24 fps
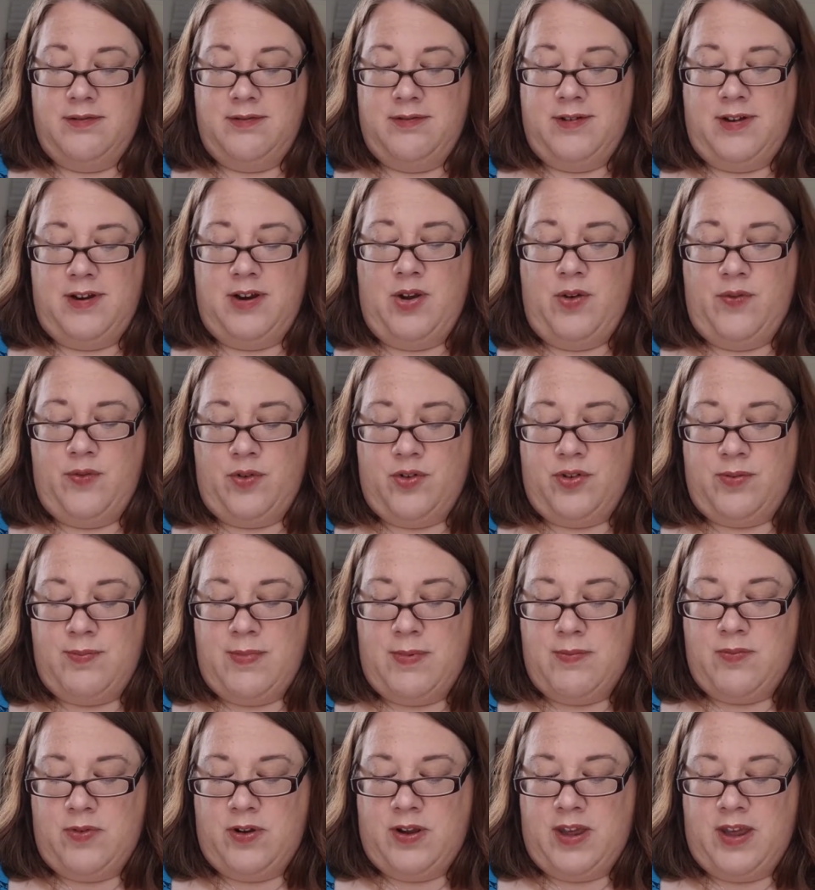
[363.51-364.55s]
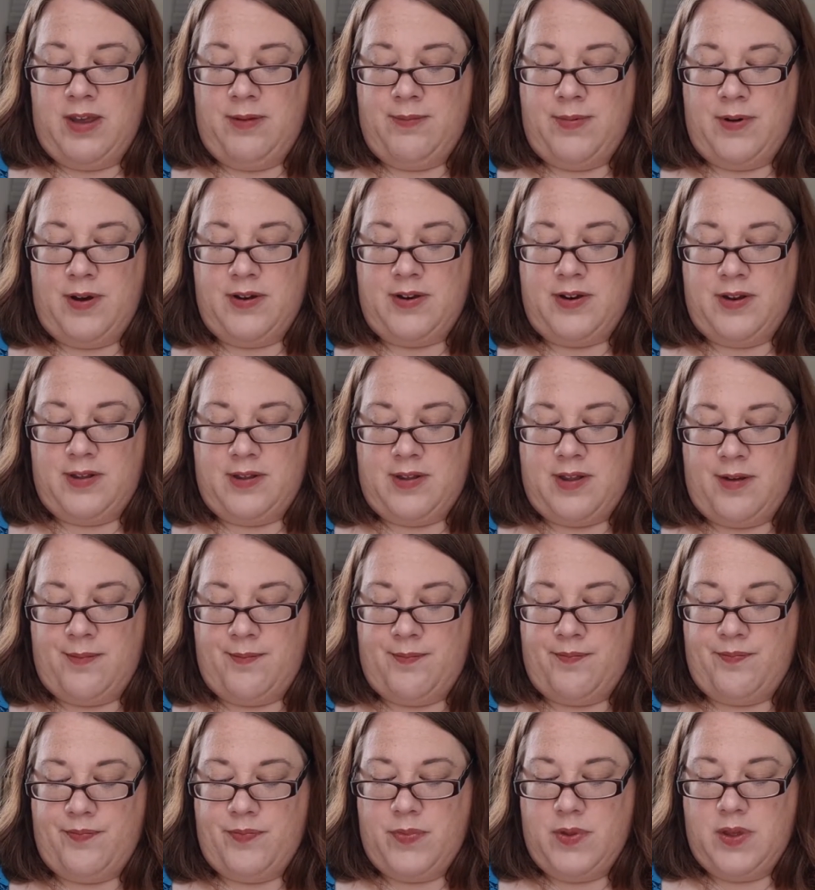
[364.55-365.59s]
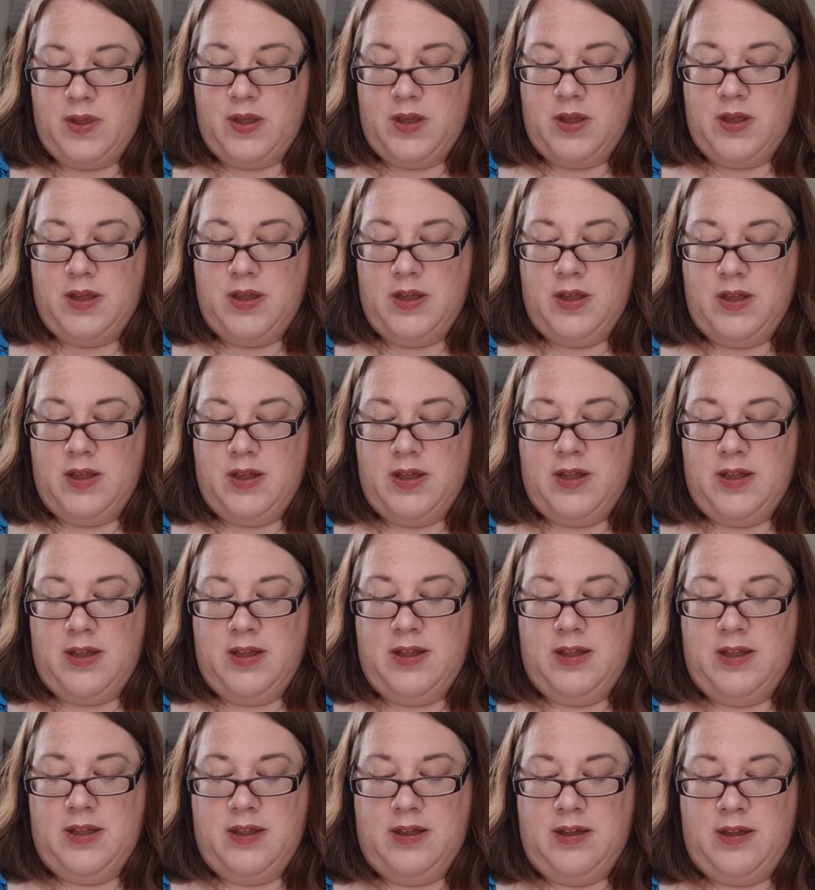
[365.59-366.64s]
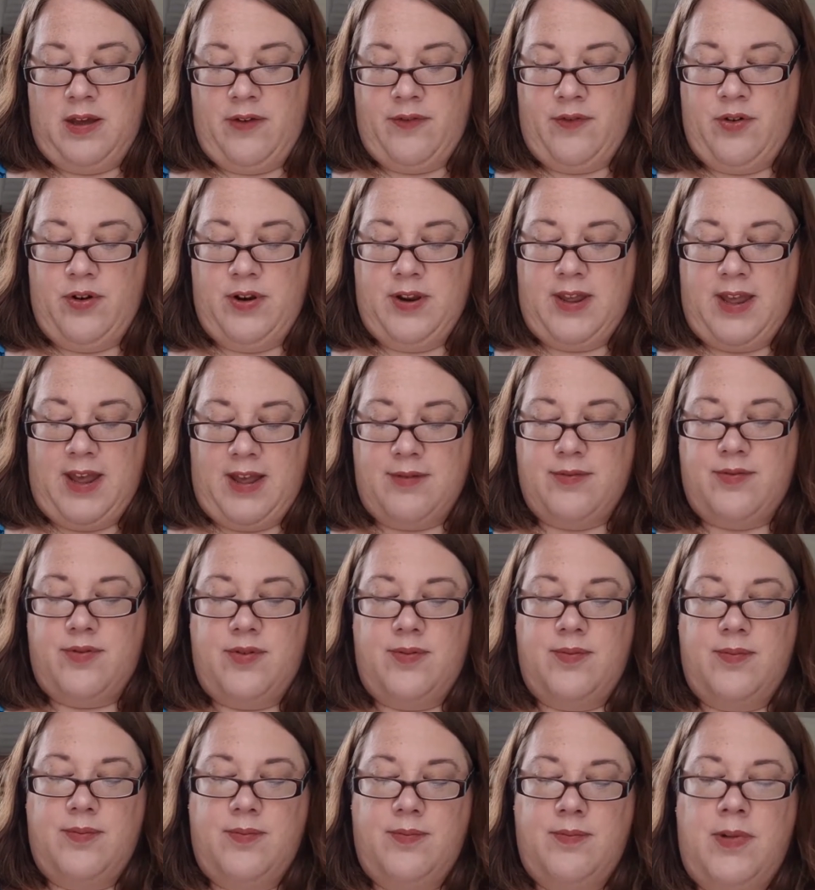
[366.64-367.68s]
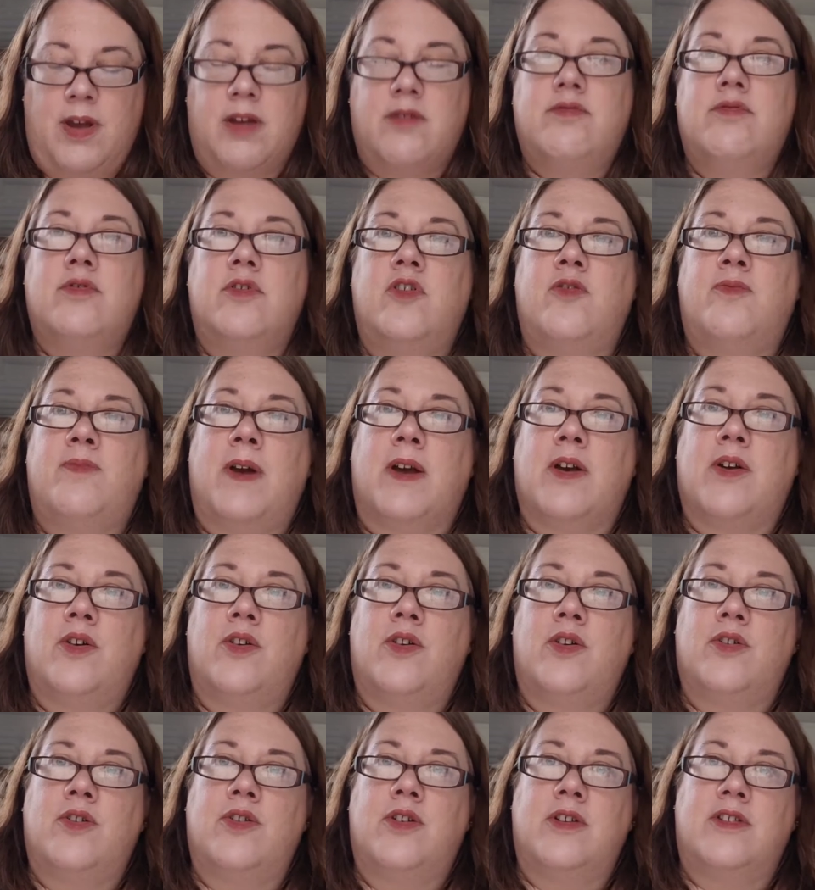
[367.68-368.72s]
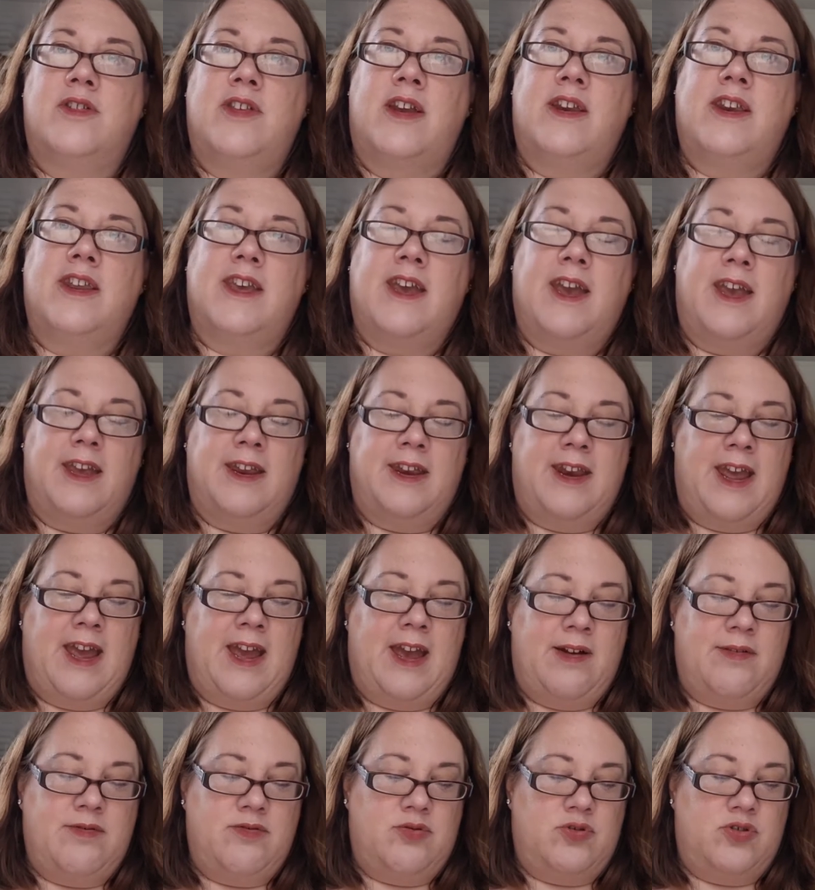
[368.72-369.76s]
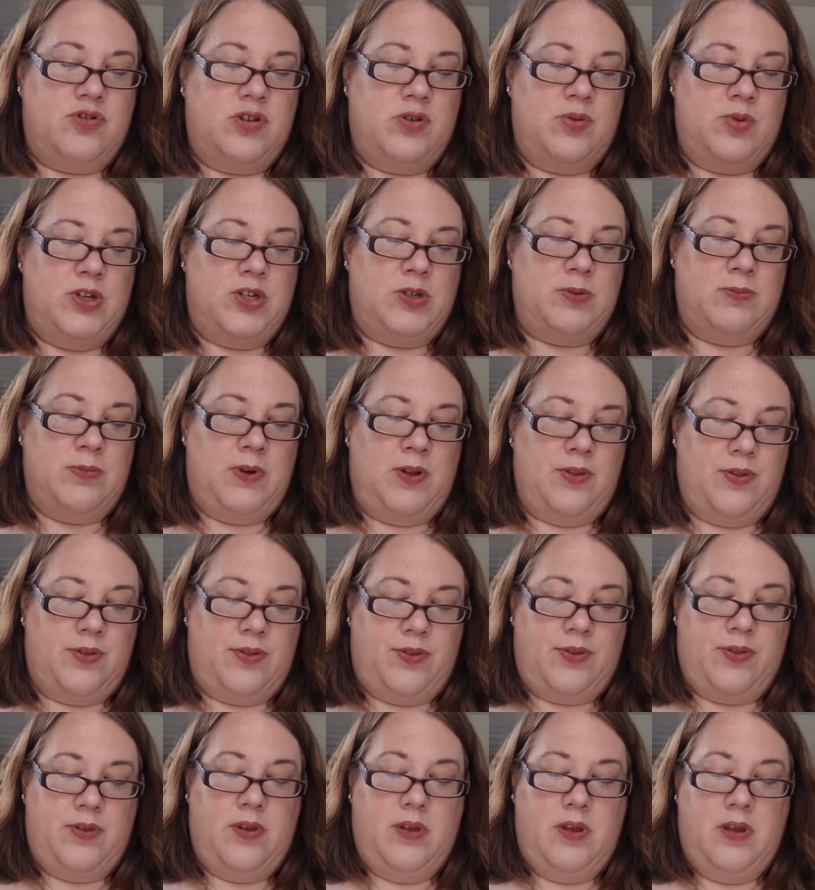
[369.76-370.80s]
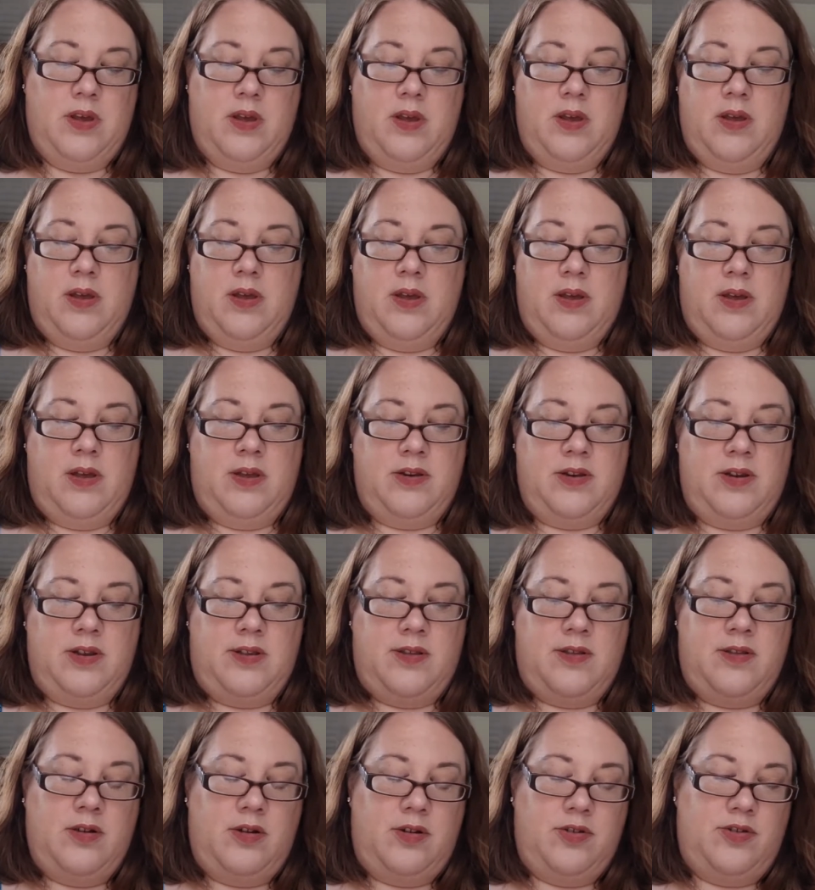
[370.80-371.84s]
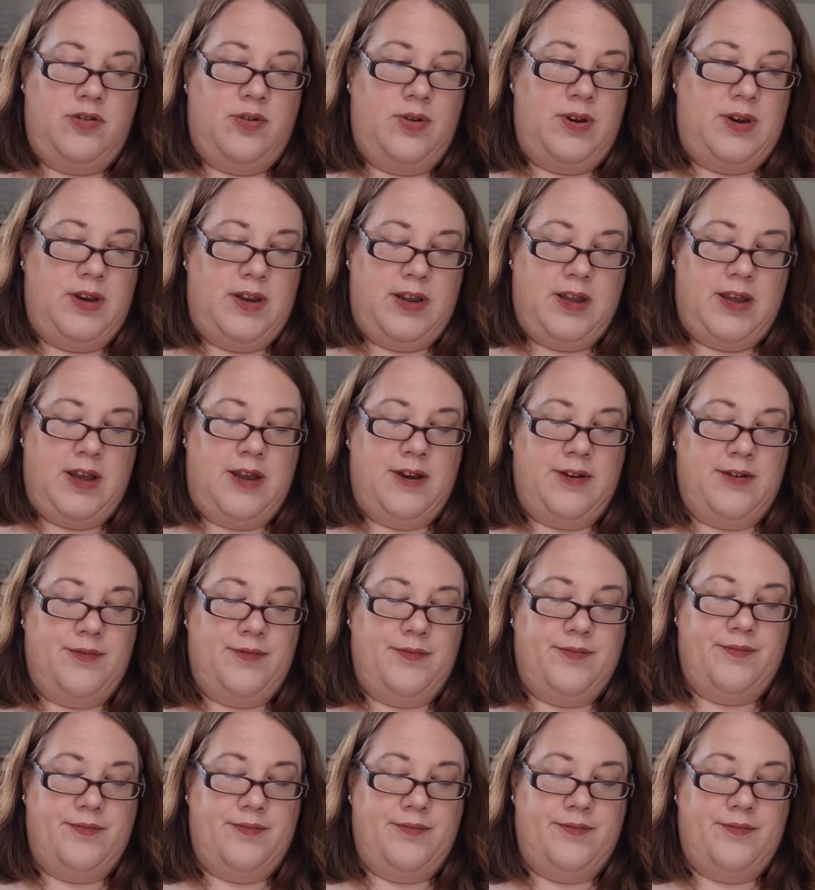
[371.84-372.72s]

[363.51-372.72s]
I know I've got some memory keep, but I just, I've got to get my groove back on. I've got to dedicate an hour or 2 each month and just start doing it again.